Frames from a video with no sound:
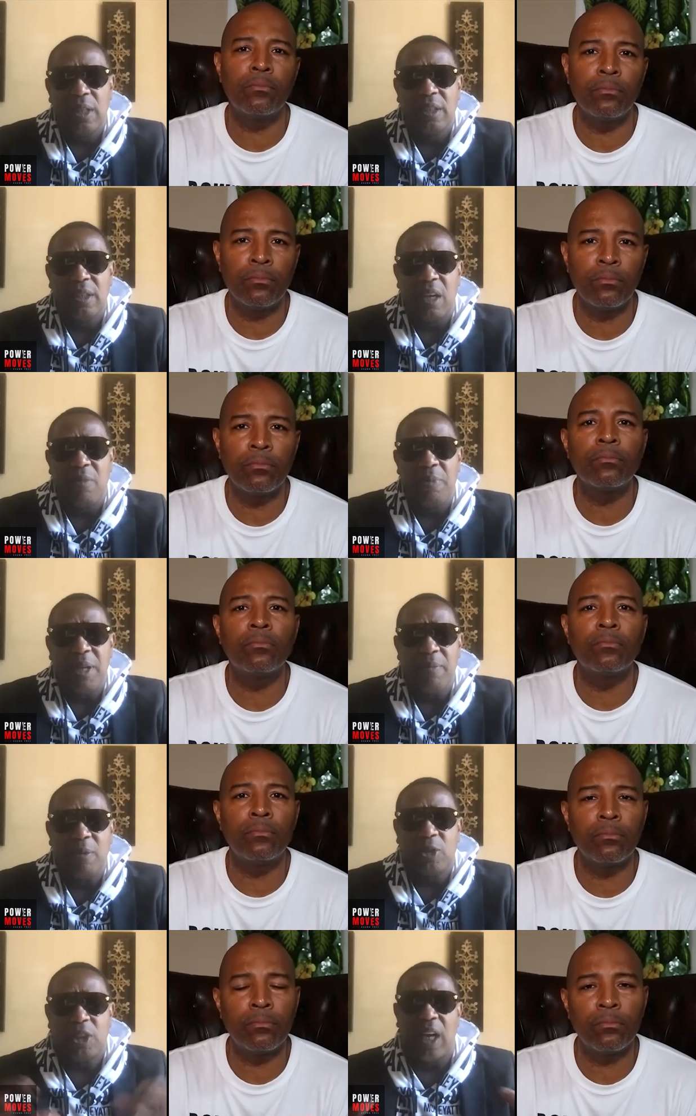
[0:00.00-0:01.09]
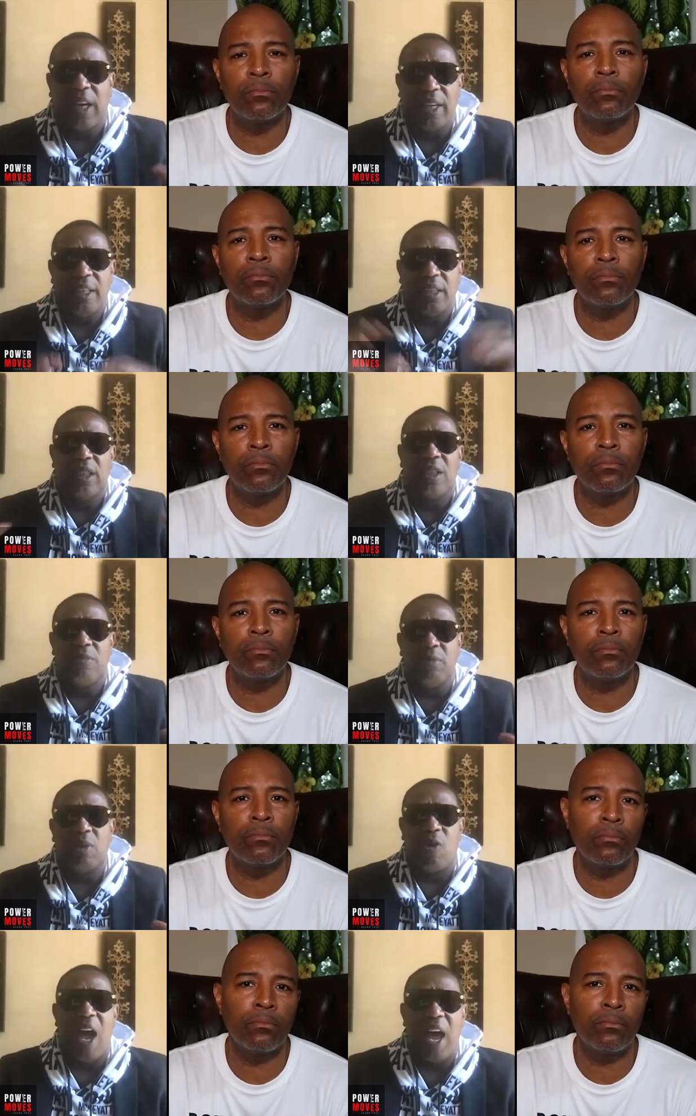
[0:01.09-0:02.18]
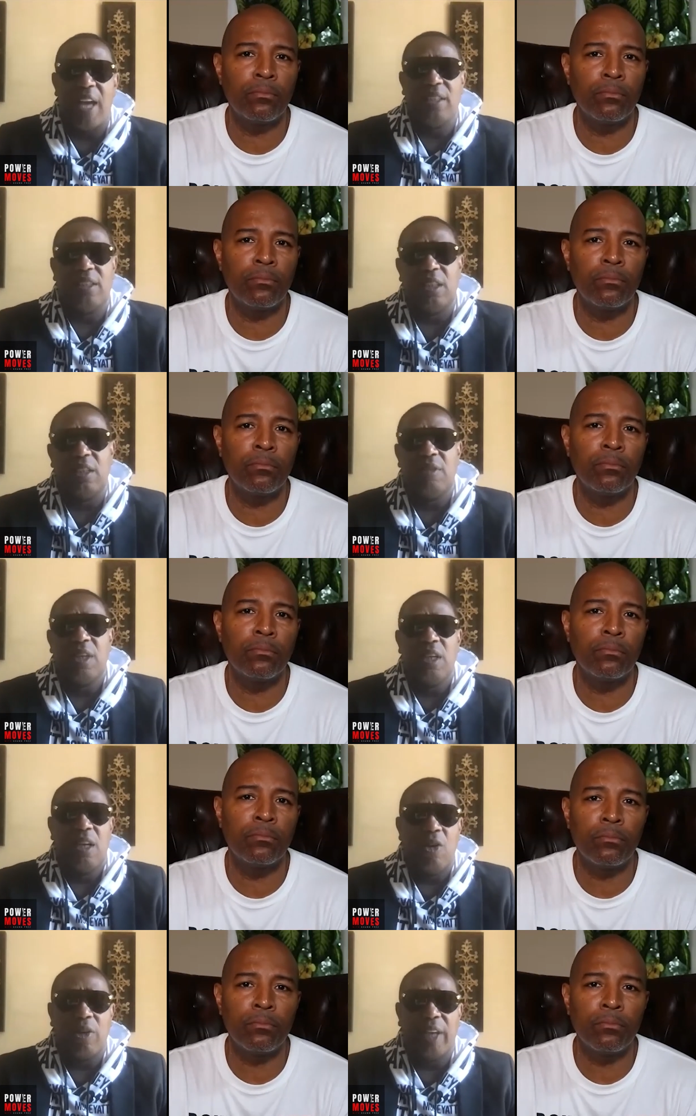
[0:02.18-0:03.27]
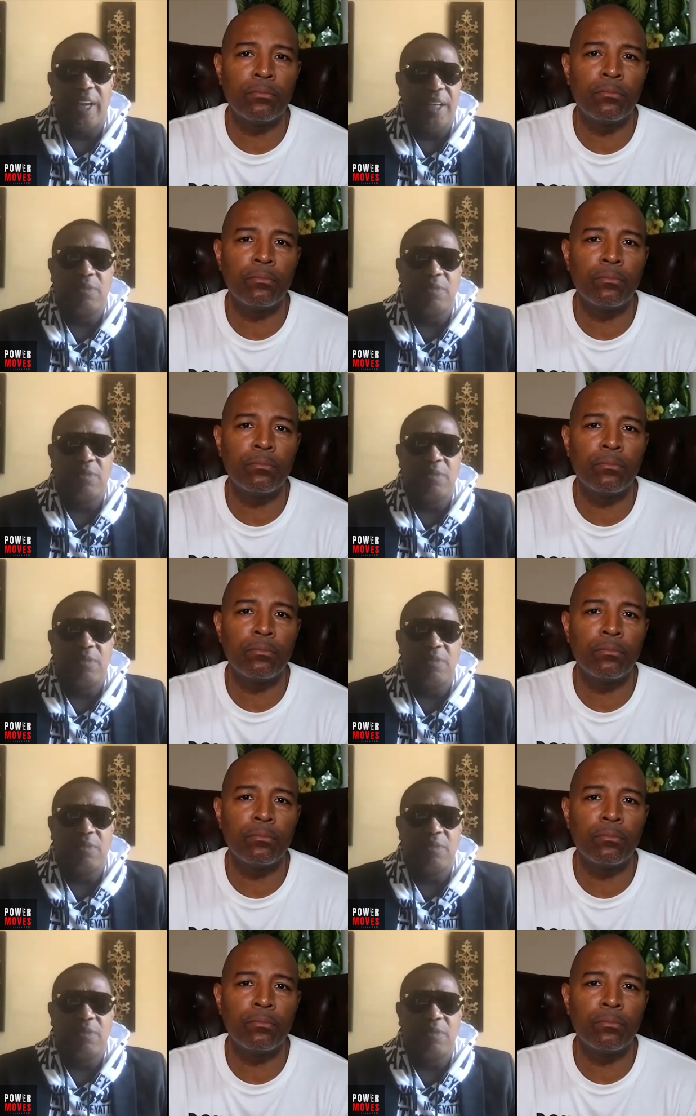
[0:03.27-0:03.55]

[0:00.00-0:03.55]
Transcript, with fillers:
Speaker 1: Some people stuck into the mirage of, okay, this